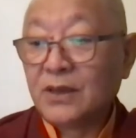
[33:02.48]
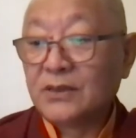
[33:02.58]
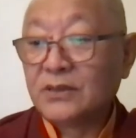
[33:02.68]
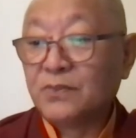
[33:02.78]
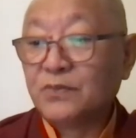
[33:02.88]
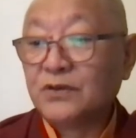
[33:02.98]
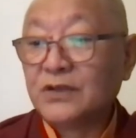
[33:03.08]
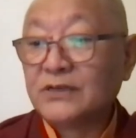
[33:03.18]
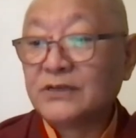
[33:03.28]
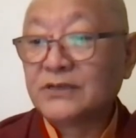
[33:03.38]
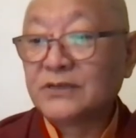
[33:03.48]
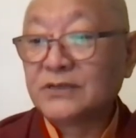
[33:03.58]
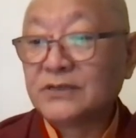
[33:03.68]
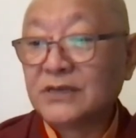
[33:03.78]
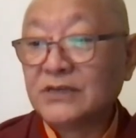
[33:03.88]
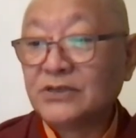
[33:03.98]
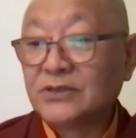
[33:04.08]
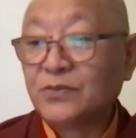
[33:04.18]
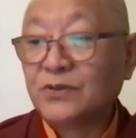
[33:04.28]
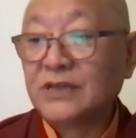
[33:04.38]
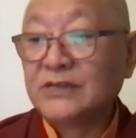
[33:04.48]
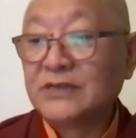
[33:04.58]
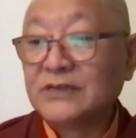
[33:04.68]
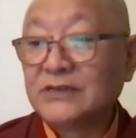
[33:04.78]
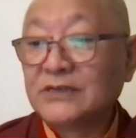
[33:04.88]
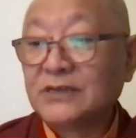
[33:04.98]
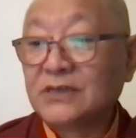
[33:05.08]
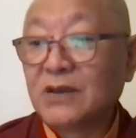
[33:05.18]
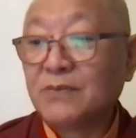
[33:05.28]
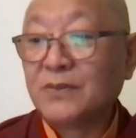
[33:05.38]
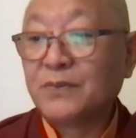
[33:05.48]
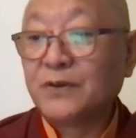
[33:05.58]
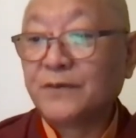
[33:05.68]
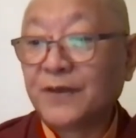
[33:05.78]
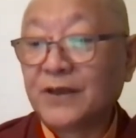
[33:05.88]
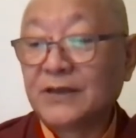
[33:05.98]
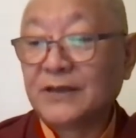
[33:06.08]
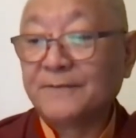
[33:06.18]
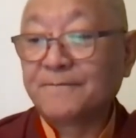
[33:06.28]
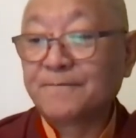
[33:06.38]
The Buddha teaches the Dharma perfectly.